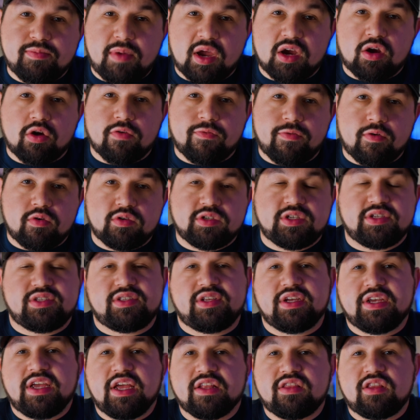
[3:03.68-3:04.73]
microphones is
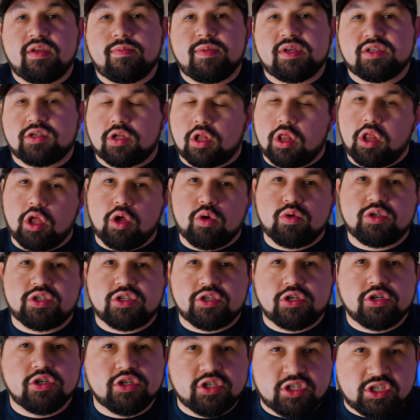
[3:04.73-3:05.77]
to get them as close
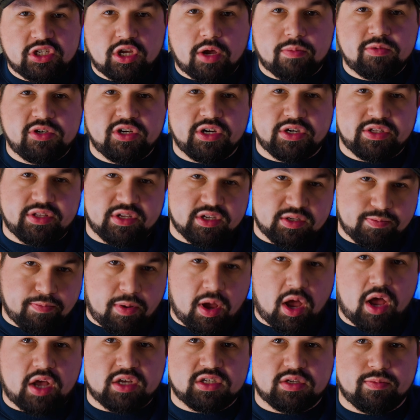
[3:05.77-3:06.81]
to your subject as
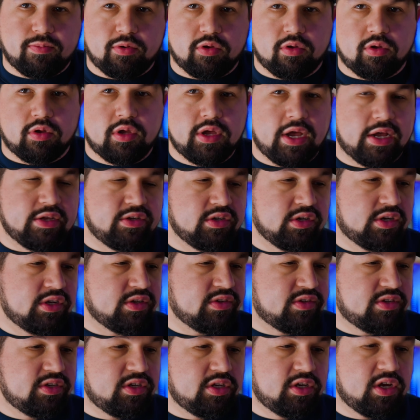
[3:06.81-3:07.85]
possible. As you can
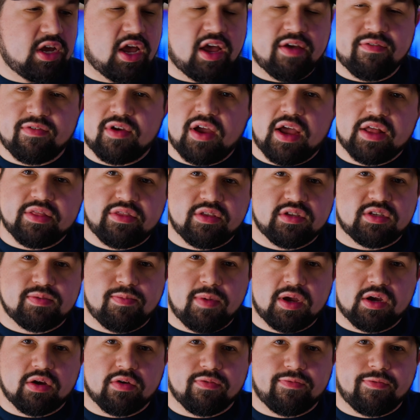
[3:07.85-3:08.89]
see, I've got this
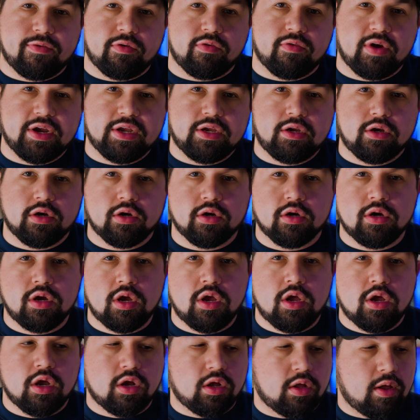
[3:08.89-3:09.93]
microphone right here
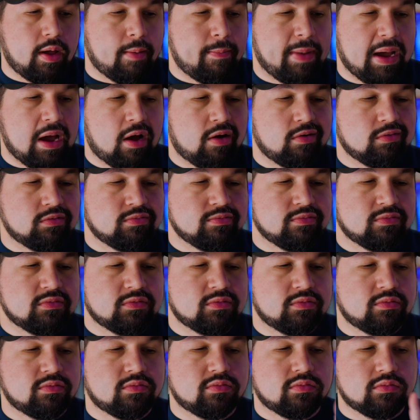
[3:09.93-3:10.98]
about
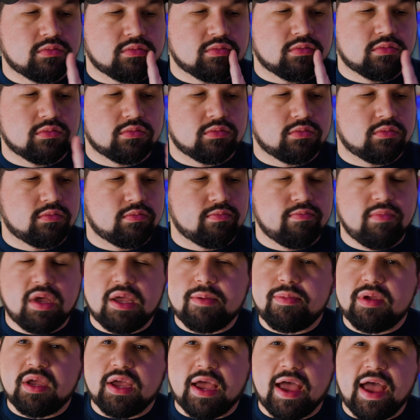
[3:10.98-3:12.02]

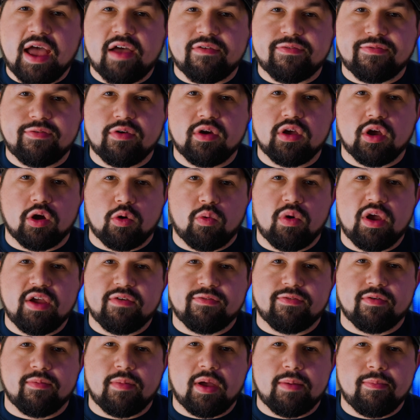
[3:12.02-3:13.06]
maybe a half foot away
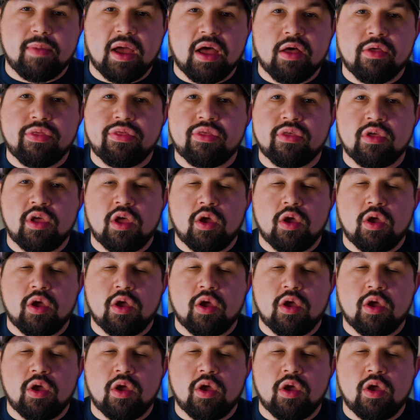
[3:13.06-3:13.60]
from my mouth.